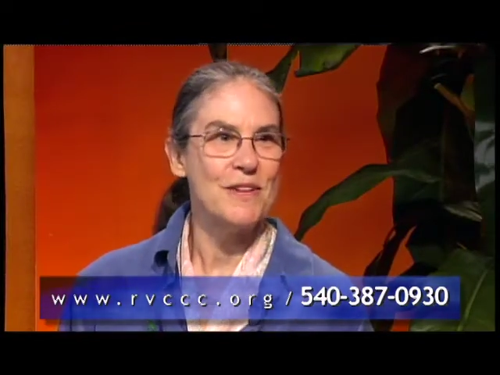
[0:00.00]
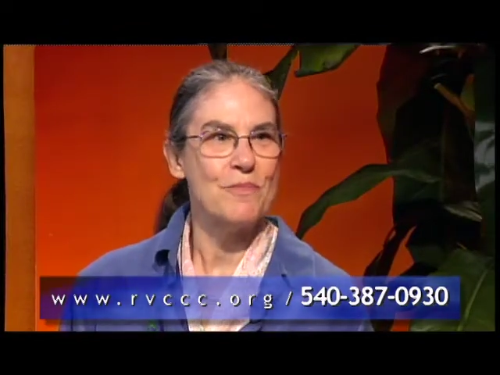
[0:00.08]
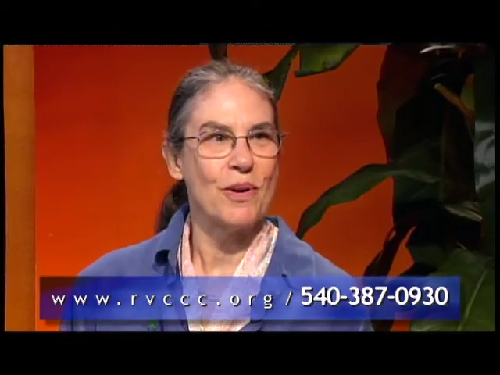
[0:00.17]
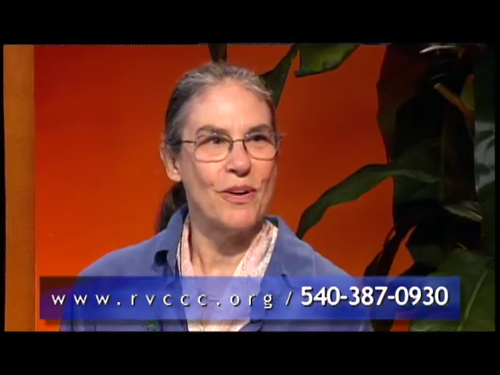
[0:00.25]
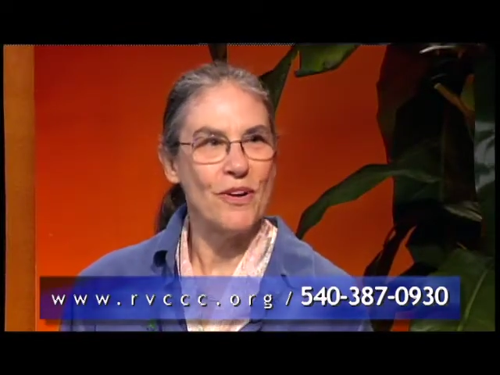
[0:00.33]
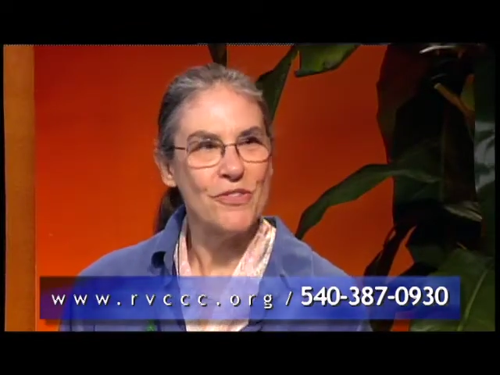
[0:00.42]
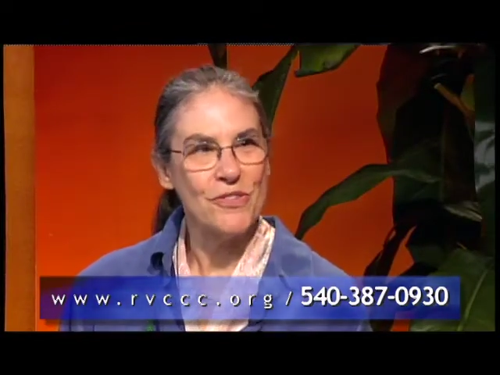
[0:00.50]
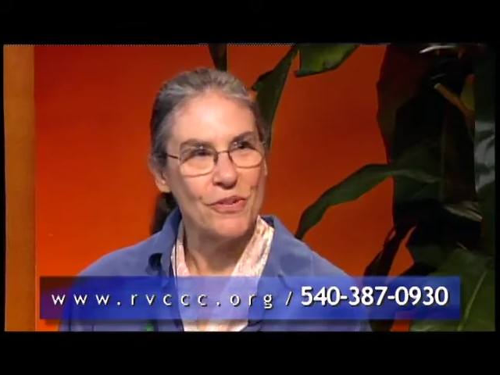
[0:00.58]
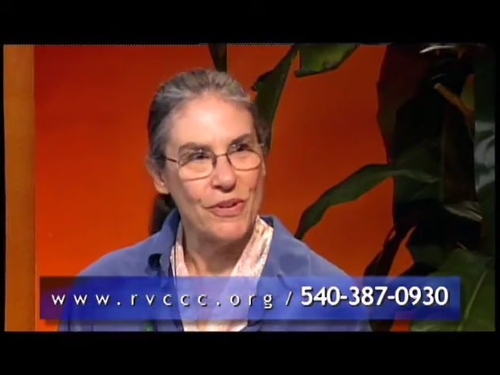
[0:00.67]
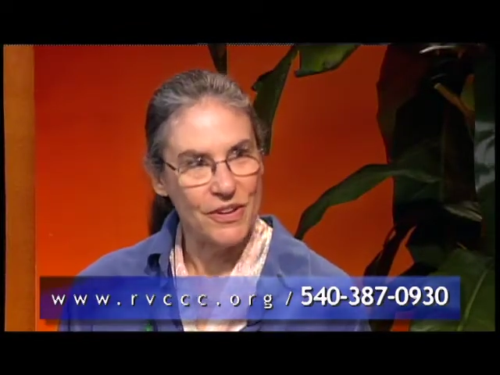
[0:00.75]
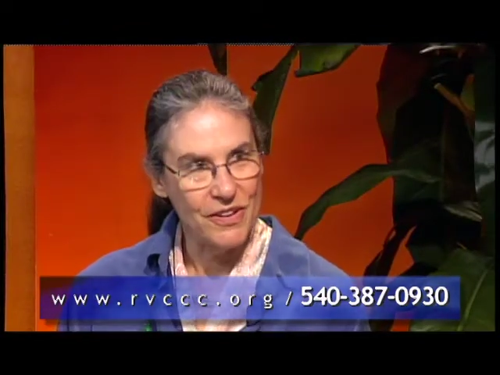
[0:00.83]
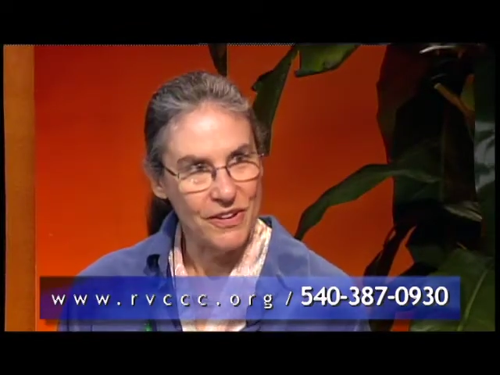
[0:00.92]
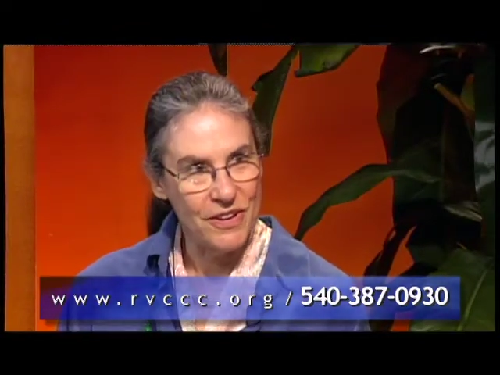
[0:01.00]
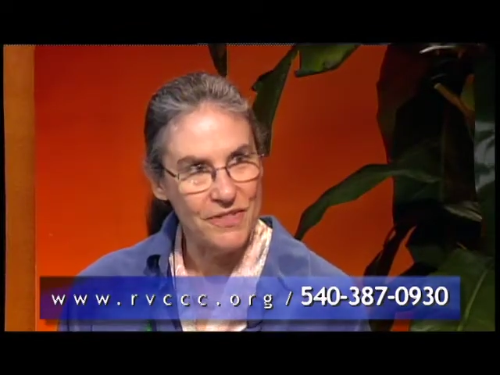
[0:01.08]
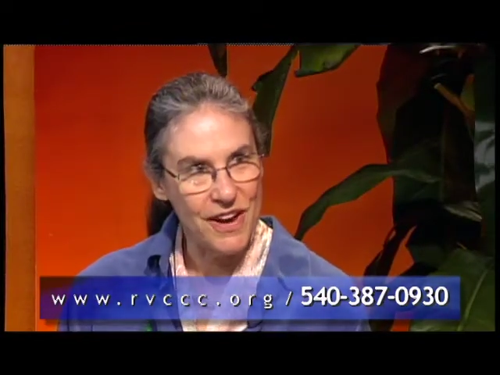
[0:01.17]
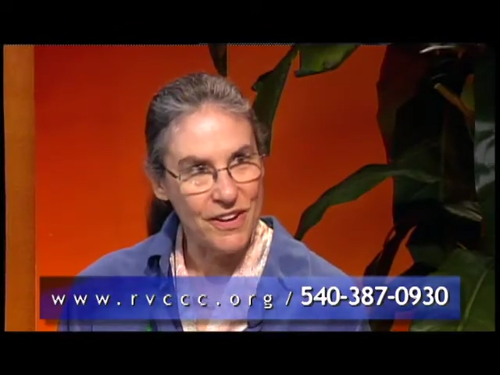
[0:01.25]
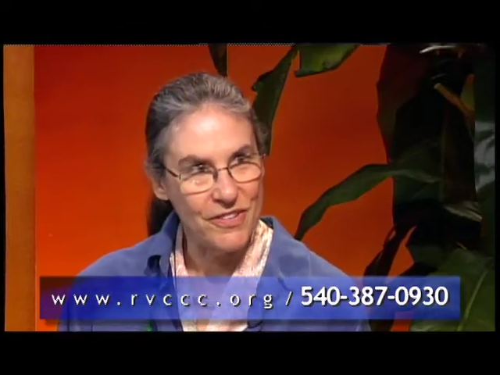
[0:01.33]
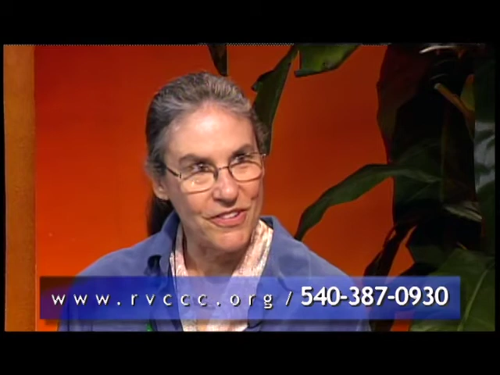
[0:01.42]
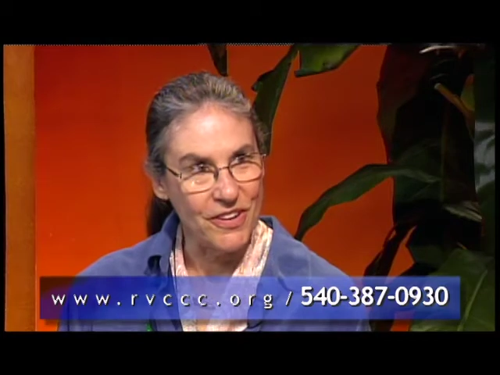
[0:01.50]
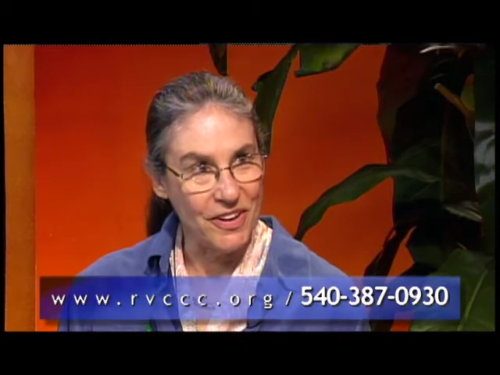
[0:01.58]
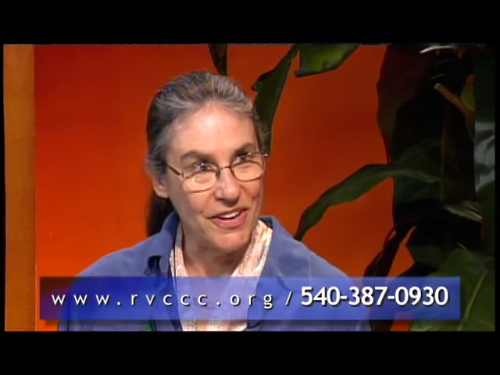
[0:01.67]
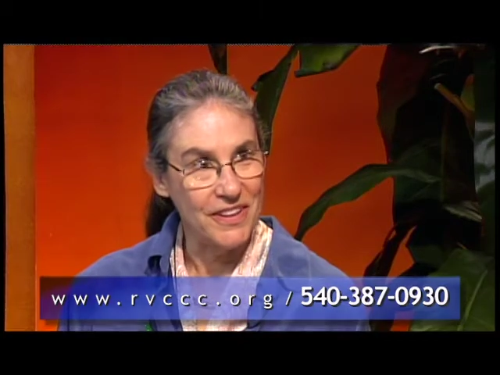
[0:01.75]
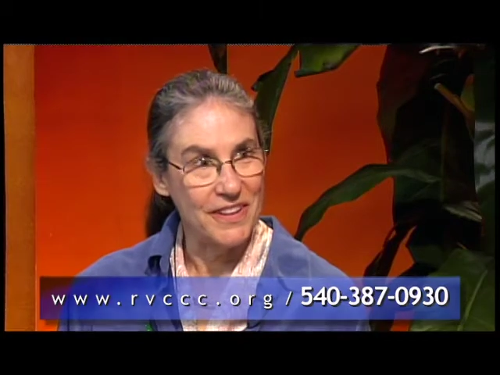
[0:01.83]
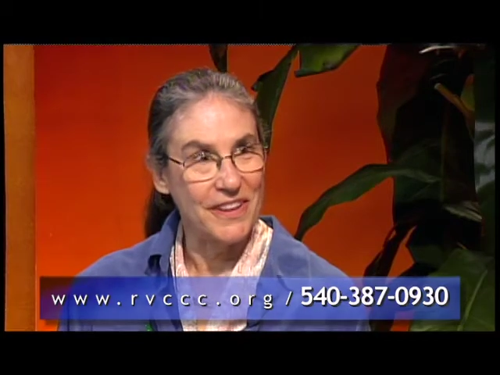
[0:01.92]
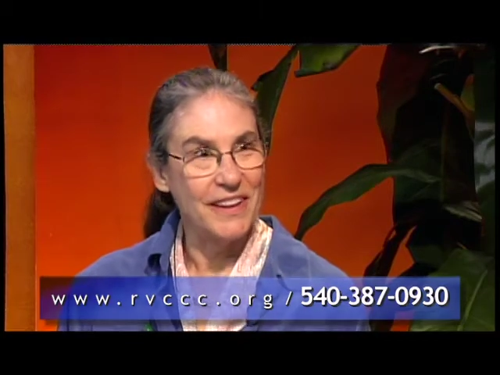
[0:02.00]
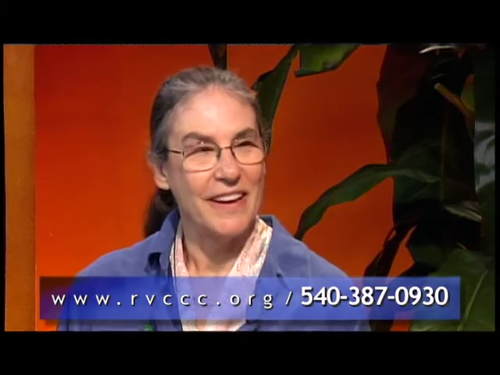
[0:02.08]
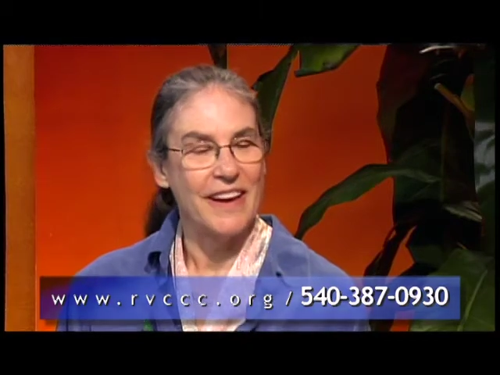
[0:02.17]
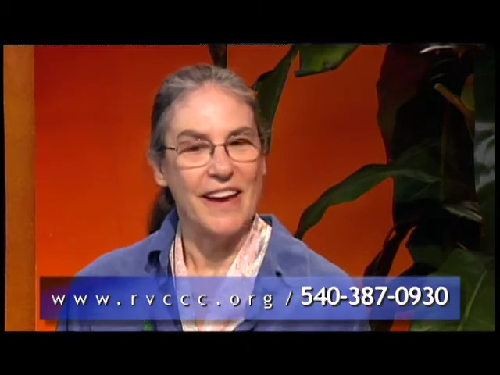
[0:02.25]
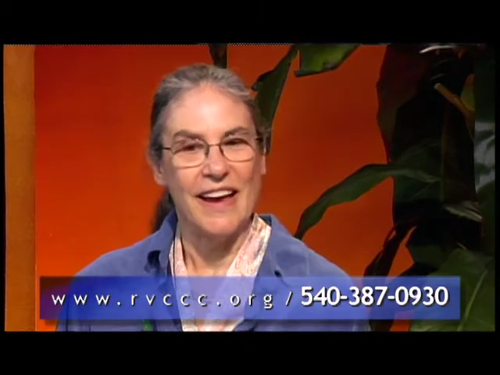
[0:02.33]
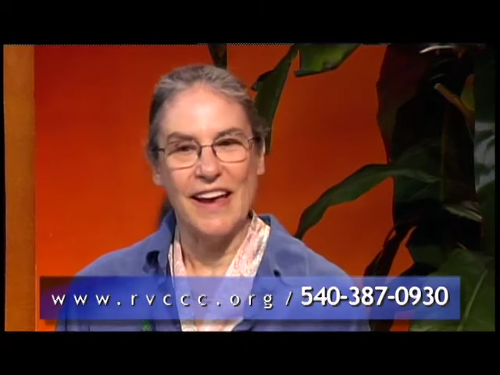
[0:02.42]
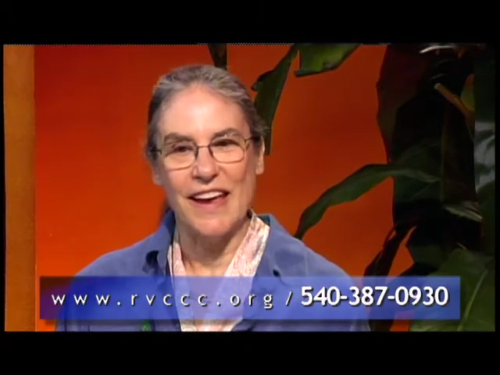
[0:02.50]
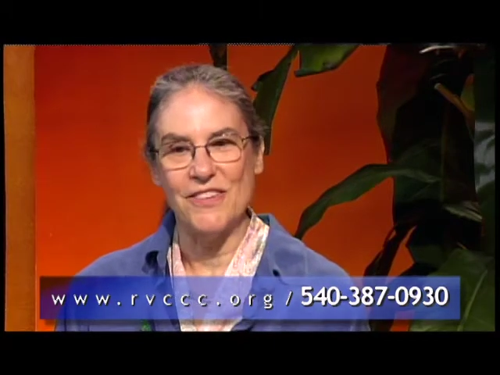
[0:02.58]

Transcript: but also a ton of energy mm -hmm.